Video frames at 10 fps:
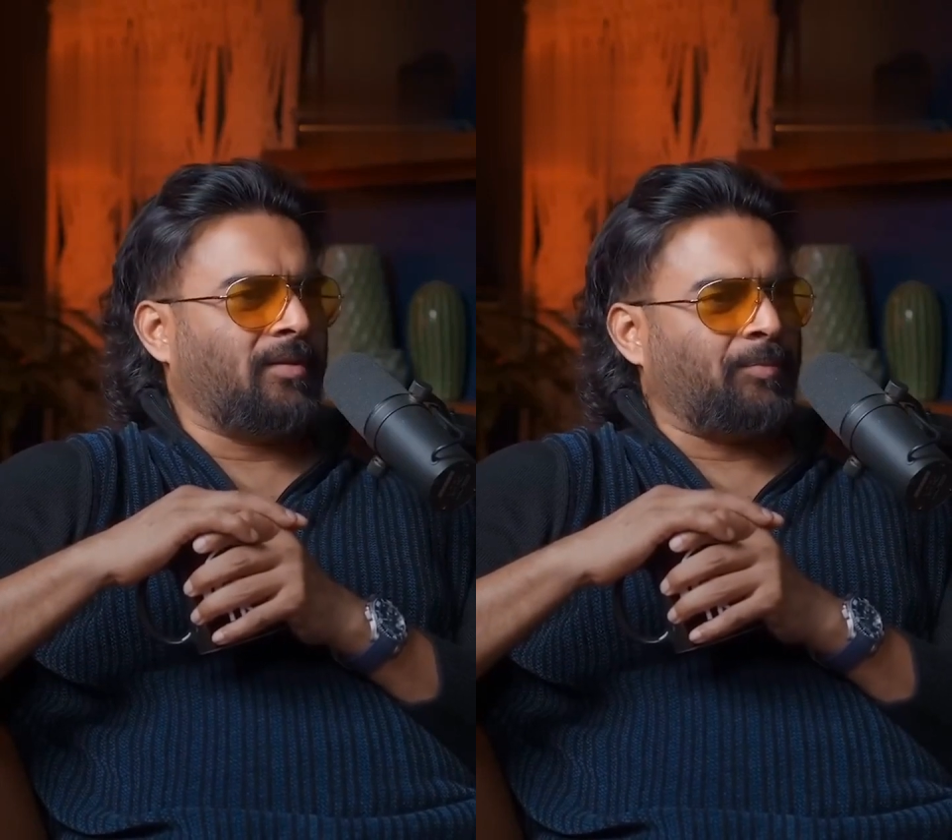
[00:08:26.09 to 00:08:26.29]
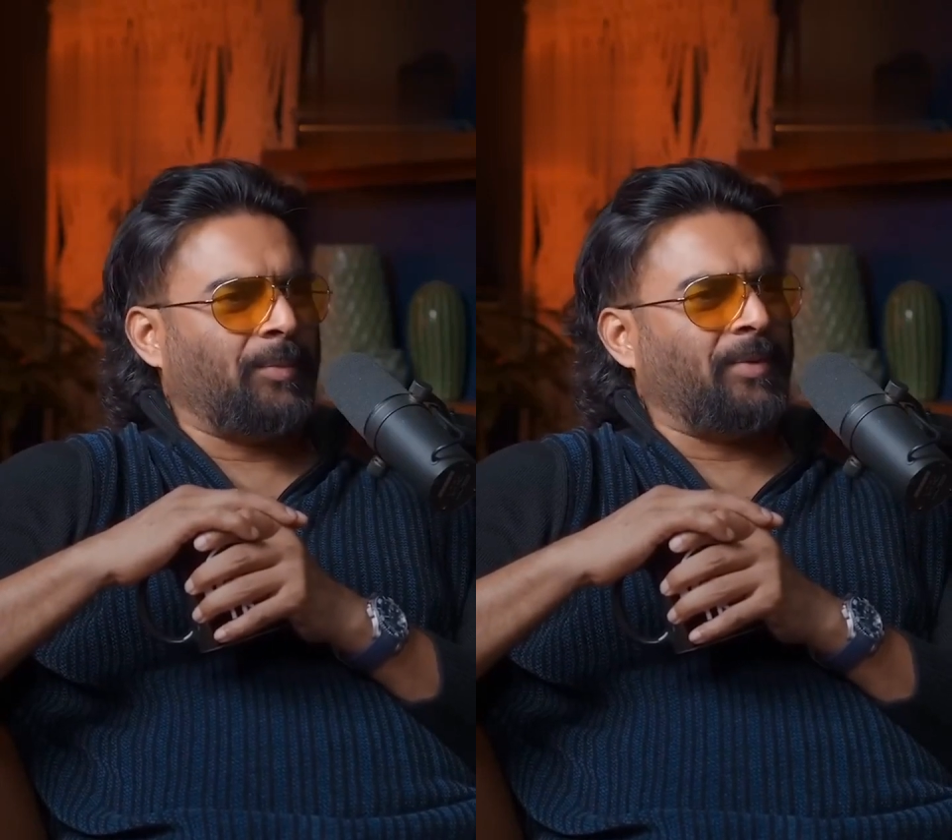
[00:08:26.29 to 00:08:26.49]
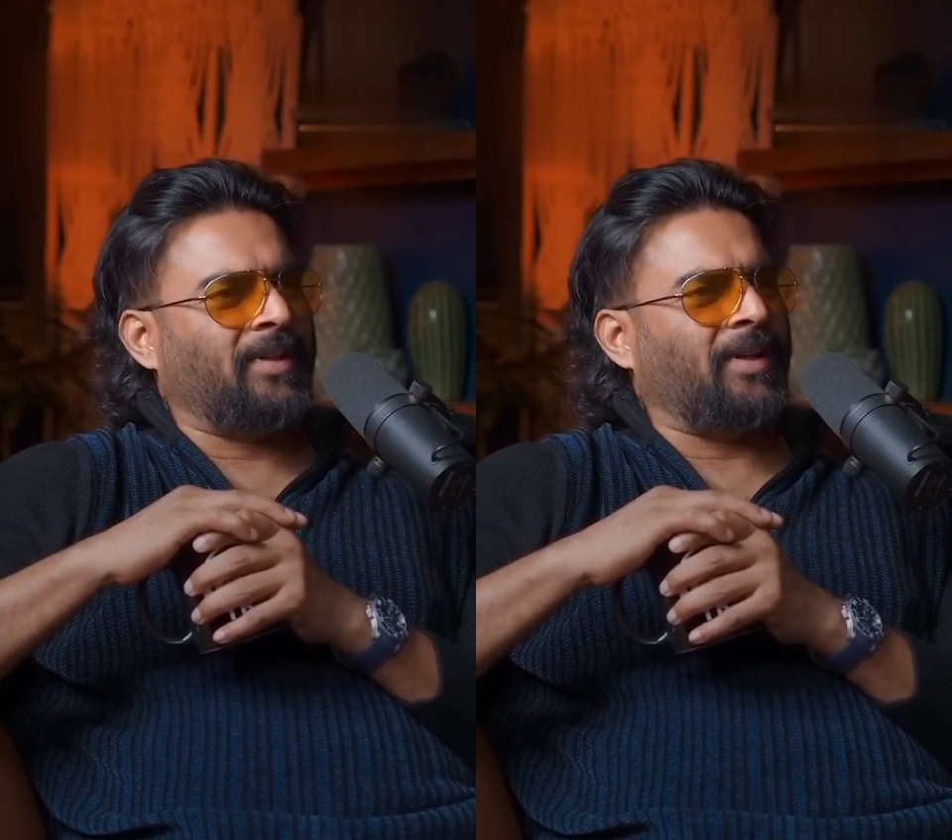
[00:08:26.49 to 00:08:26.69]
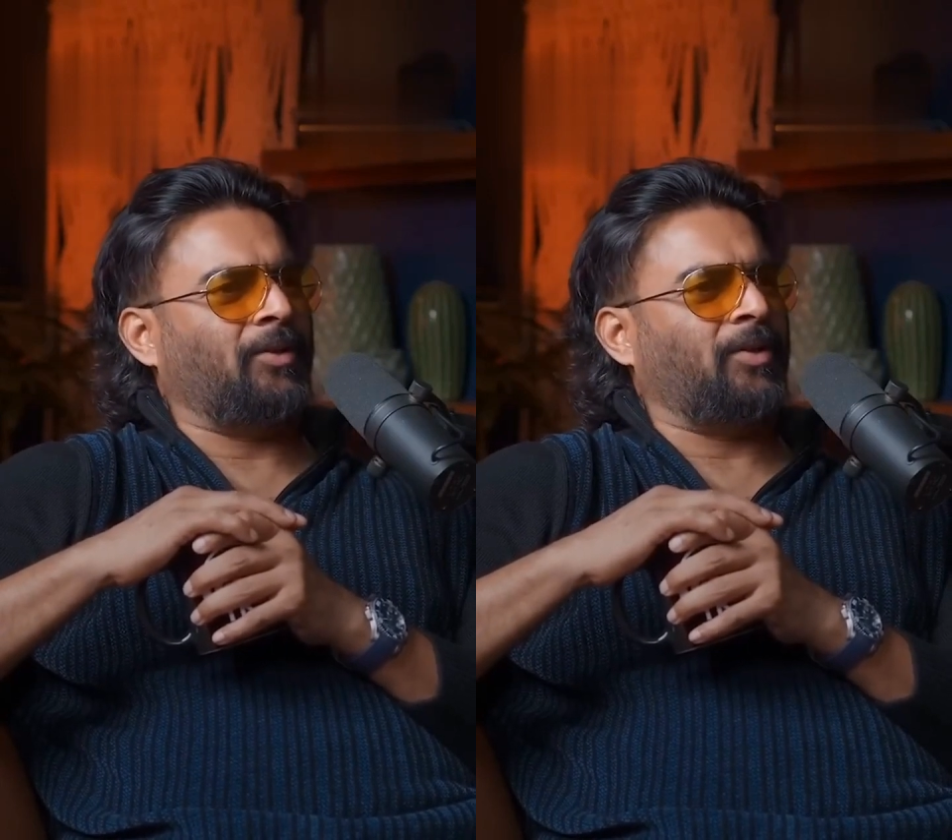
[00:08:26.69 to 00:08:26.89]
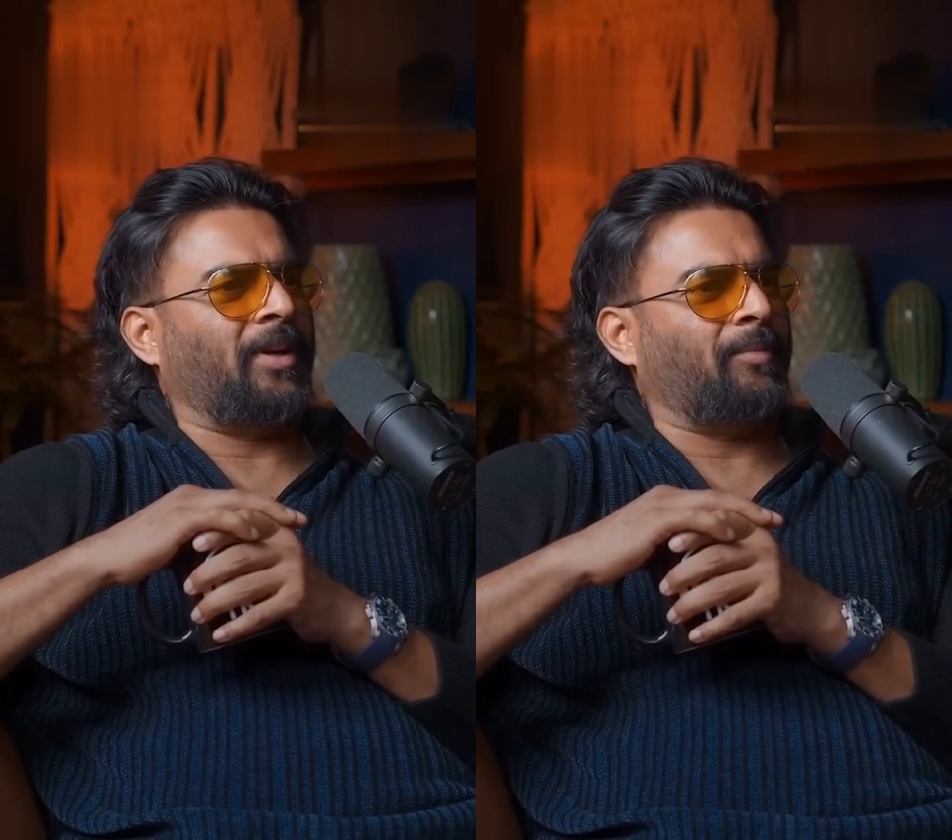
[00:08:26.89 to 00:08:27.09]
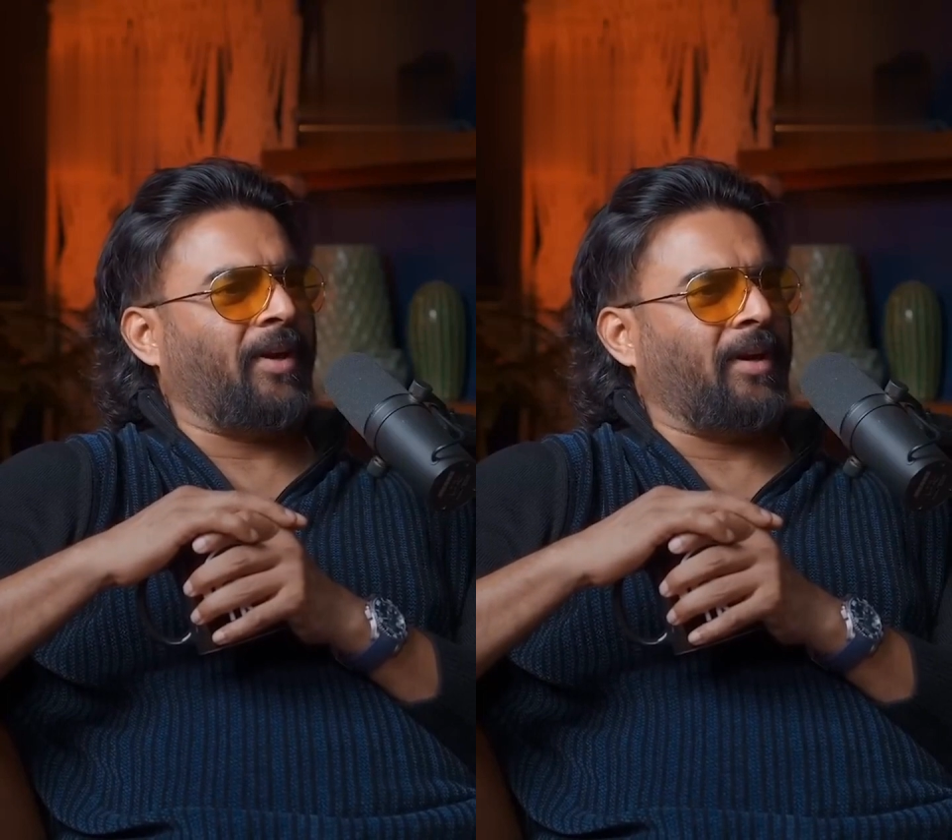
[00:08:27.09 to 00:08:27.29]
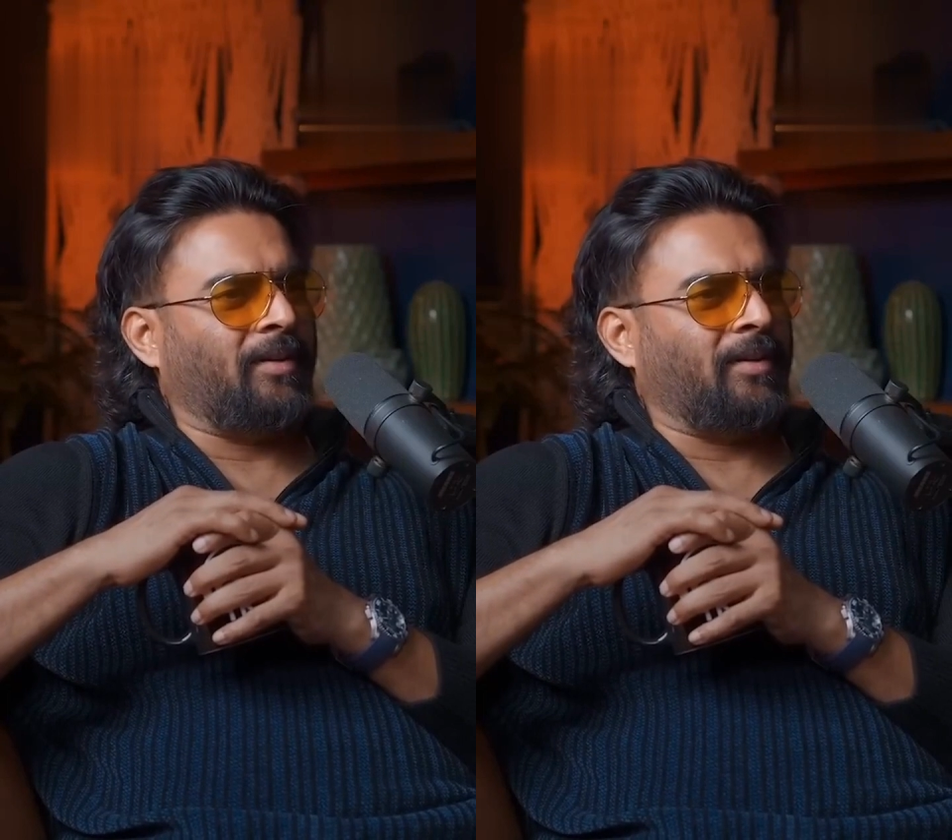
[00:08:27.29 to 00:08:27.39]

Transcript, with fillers: people tell you to get married